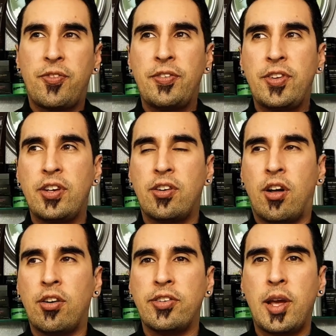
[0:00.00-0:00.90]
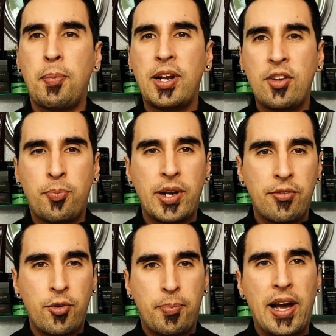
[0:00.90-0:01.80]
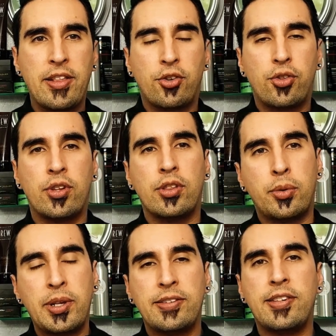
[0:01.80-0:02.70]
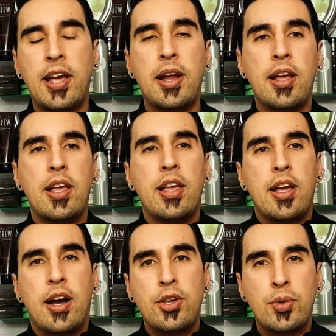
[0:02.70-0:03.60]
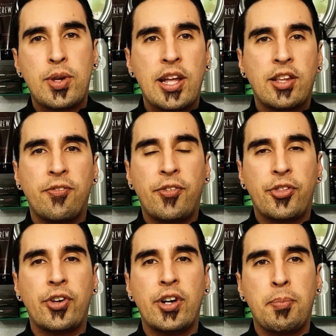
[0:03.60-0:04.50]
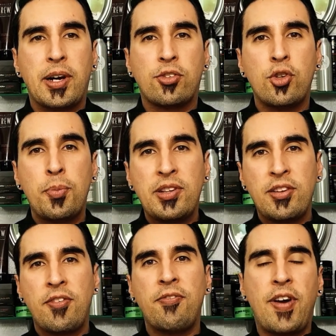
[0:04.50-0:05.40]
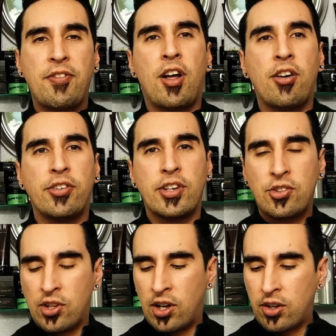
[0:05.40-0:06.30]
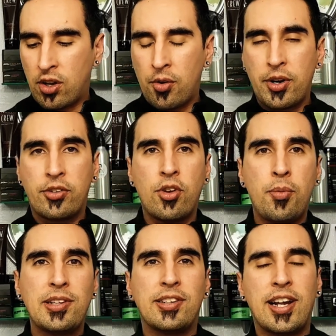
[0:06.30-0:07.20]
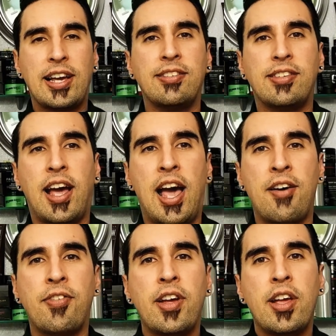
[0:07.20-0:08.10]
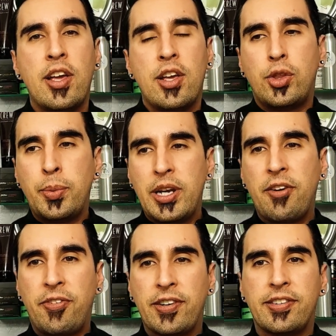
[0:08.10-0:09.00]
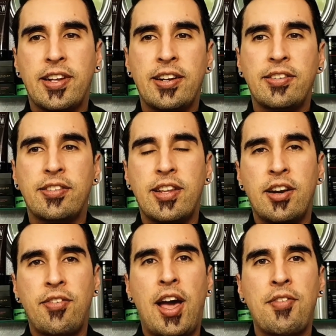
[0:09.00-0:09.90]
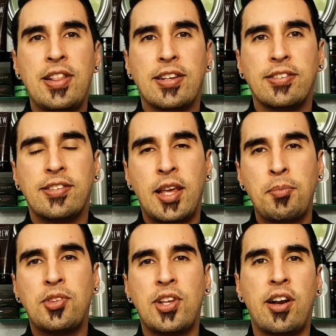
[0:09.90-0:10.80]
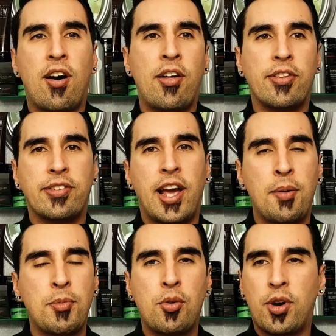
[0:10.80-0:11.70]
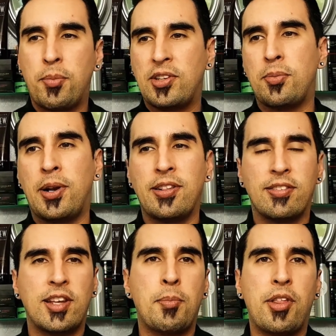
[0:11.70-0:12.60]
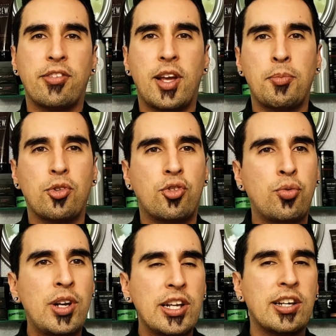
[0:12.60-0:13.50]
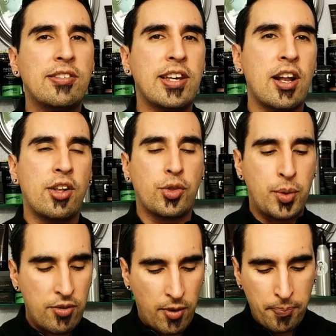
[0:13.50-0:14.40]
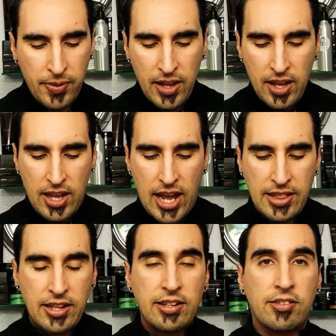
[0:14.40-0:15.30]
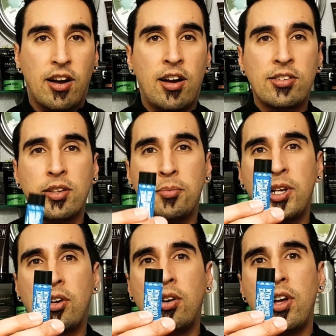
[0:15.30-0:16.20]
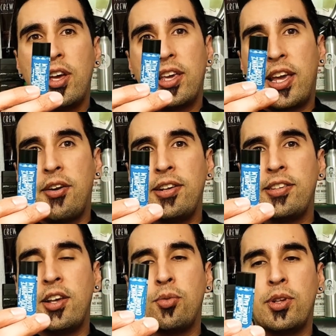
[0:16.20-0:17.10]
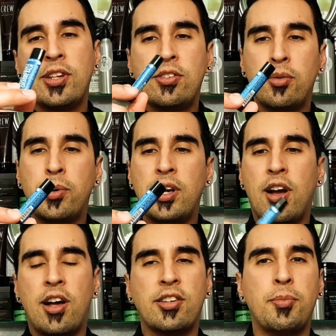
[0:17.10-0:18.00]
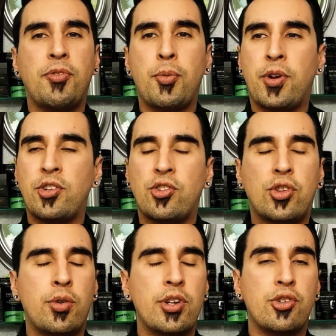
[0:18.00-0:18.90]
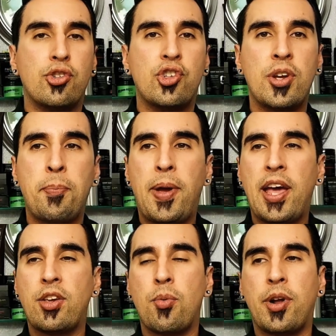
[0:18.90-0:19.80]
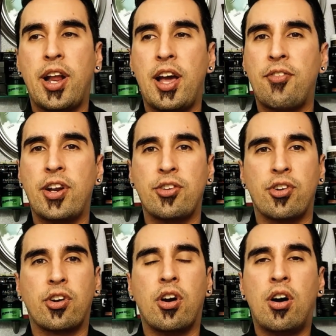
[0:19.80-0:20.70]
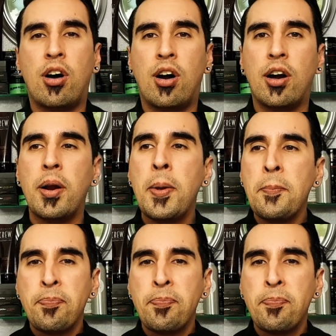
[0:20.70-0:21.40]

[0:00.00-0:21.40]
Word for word: $15 I believe. But if you buy the, the three set, you get them for 30 bucks. So you'll be saving $5 on each solid cologne. And it's always nice to have three different scents instead of having the same scent all the time. You don't want to be smelling the same all the time. So it's really good to get all three of them. And then these awesome little carry size one. These are really awesome if you want to just throw it in your gym bag. You want to have it in your car,